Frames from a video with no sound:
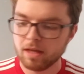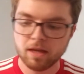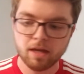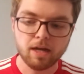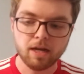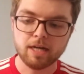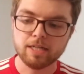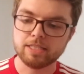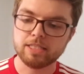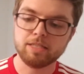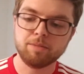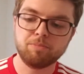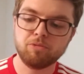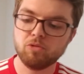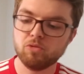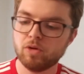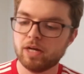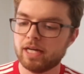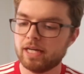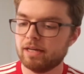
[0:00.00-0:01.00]
A simple
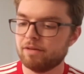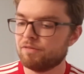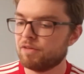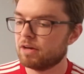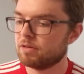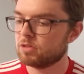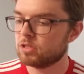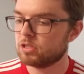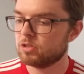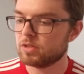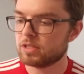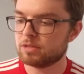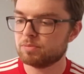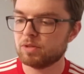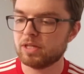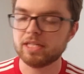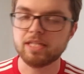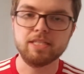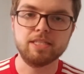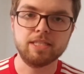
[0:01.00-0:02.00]
way, if I were to
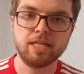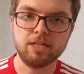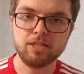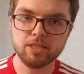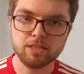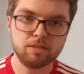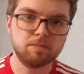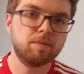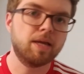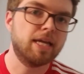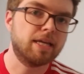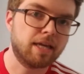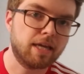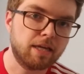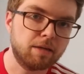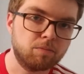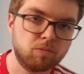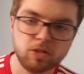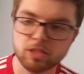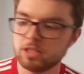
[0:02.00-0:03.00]
explain gazelles,
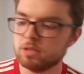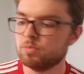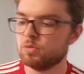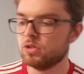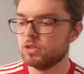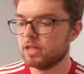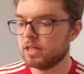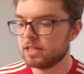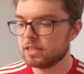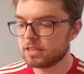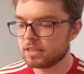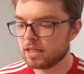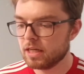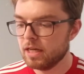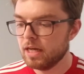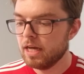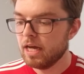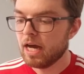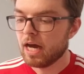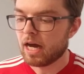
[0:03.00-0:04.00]
aka British bulldogs,
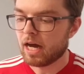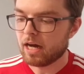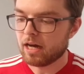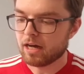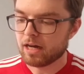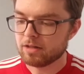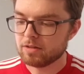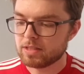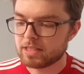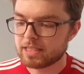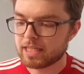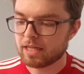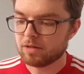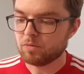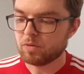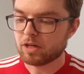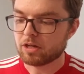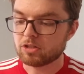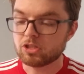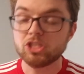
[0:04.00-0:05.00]
I would say
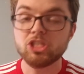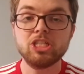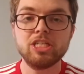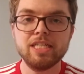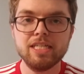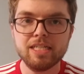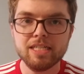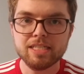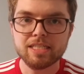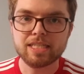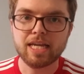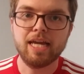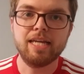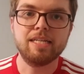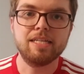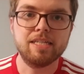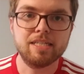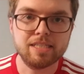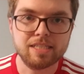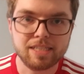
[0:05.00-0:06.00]
we are cheetahs
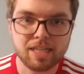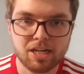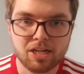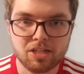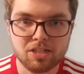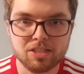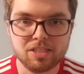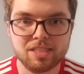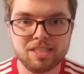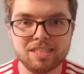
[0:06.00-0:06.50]
and gazelles.